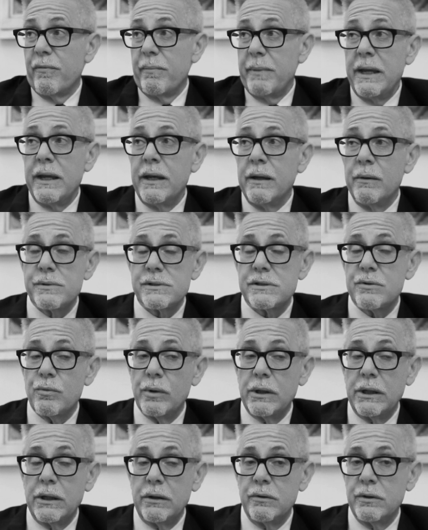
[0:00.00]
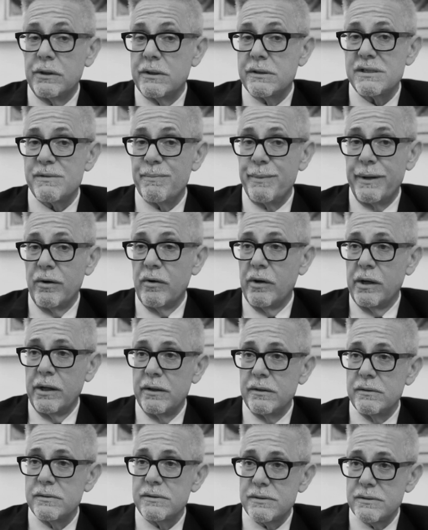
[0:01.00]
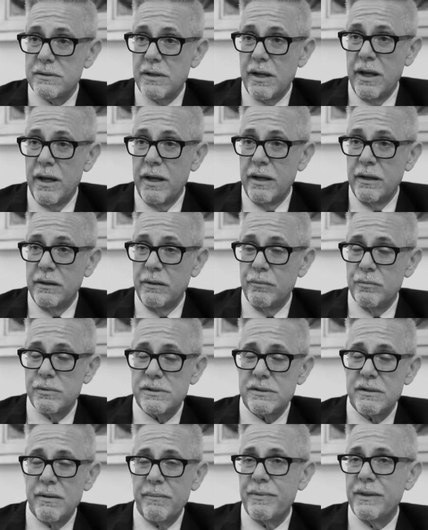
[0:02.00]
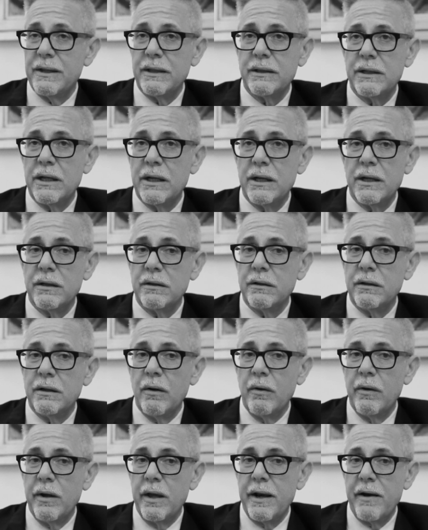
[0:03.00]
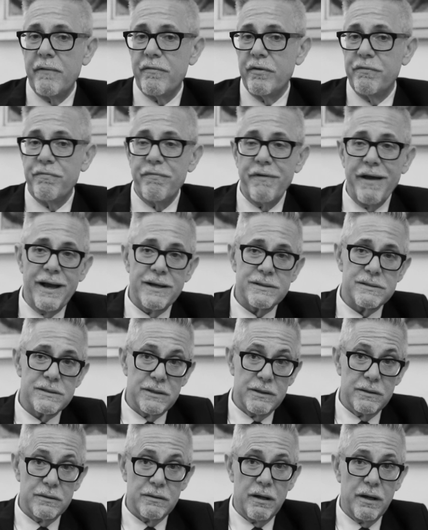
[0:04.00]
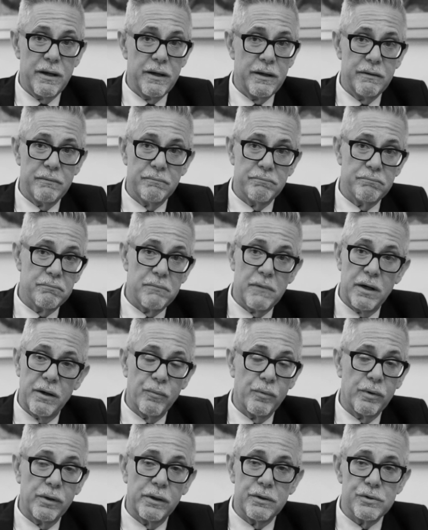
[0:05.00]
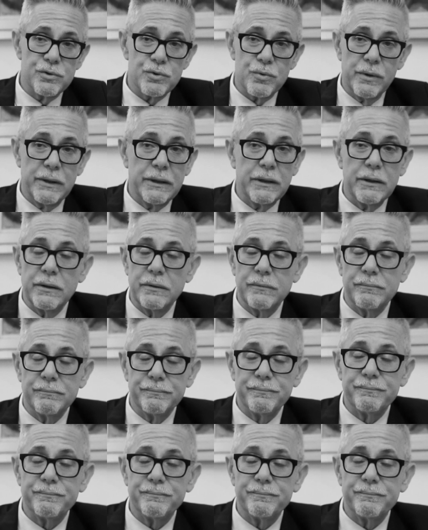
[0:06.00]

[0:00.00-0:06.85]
me, it was a really good experience, and it was something that, at every facet, I really enjoyed it.